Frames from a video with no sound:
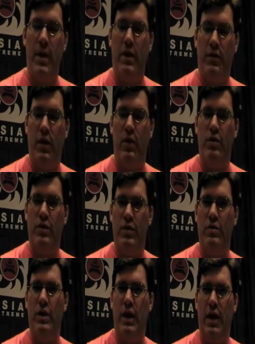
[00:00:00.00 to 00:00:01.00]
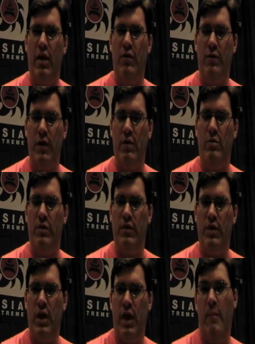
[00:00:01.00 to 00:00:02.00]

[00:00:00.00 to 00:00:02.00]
base goes to get our films.